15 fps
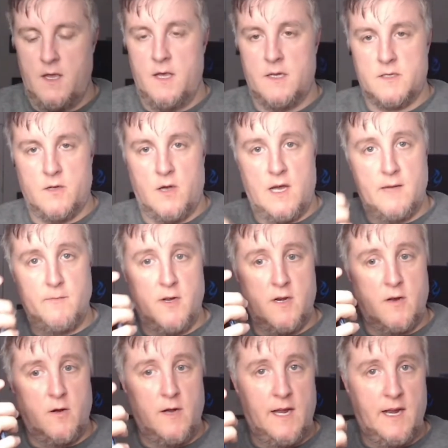So I'm going to
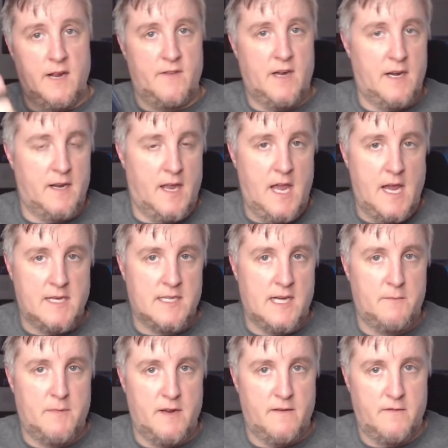go ahead. I've got a case on
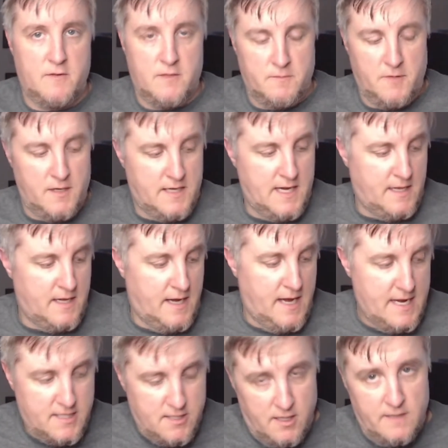my phone. I'm going to take the
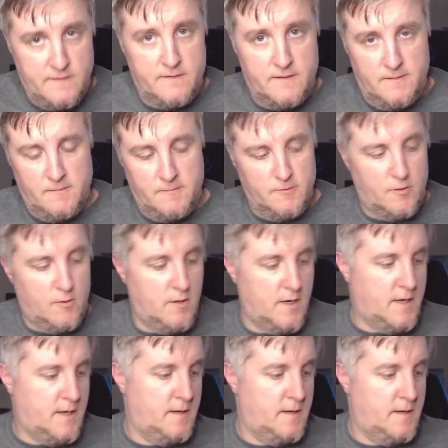case off real quick.